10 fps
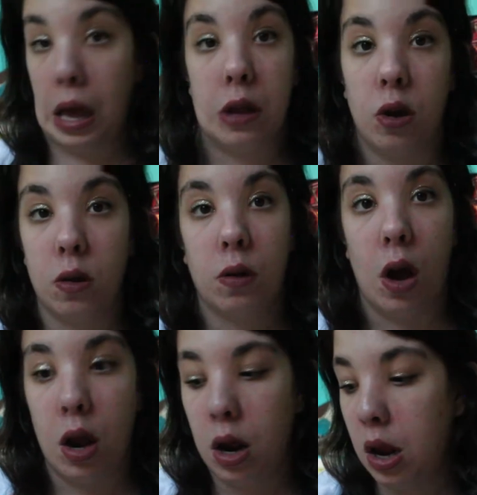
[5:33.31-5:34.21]
I just
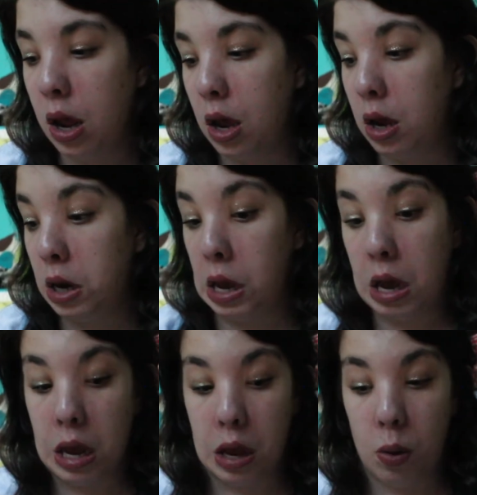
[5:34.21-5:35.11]
got it and
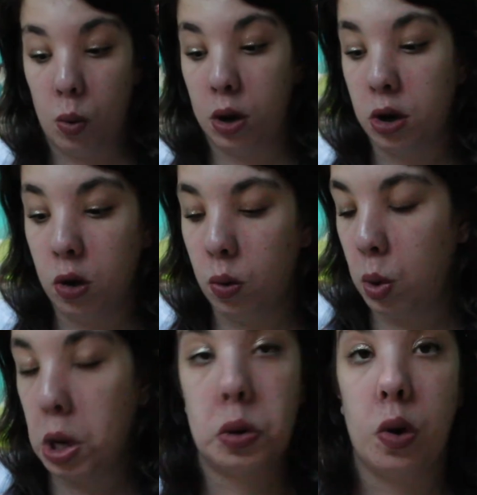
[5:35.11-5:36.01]
I want
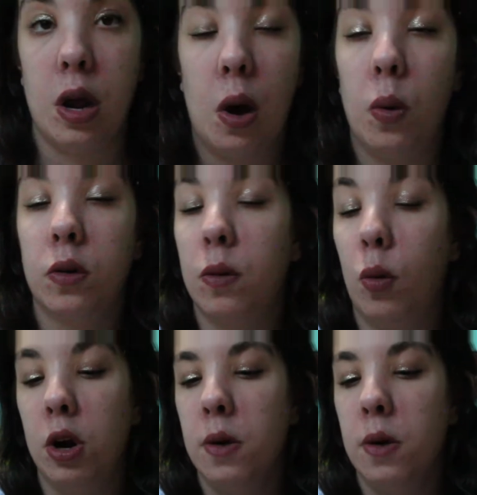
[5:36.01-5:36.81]
to try it out some more.